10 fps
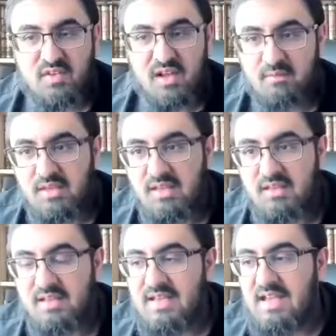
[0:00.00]
have come
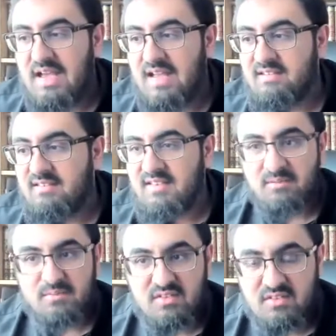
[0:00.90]
here and set
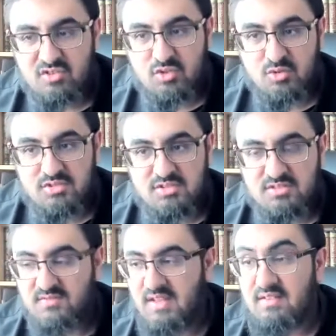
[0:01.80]
up these
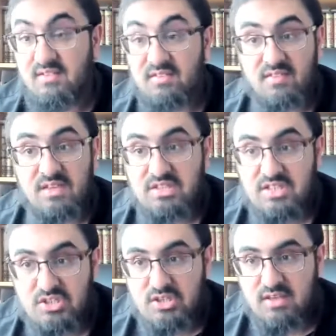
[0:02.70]
institutions and the
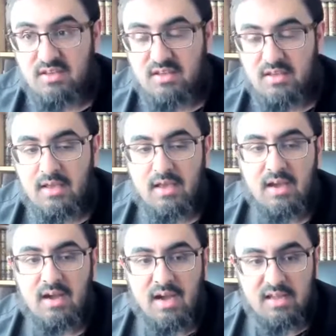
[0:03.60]
teaching,
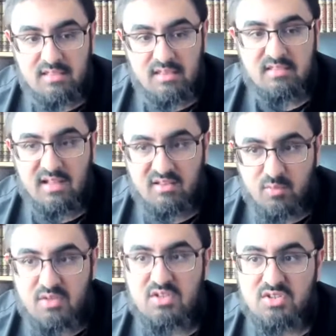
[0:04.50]
I think
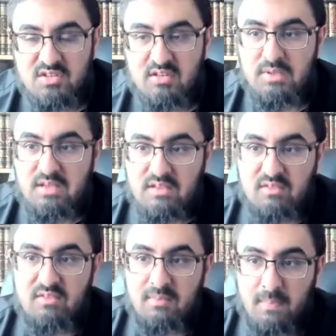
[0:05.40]
that's where the journey
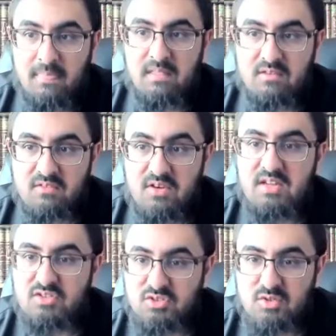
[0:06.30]
begins,
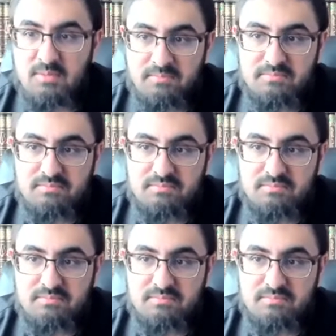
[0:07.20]
really and truly.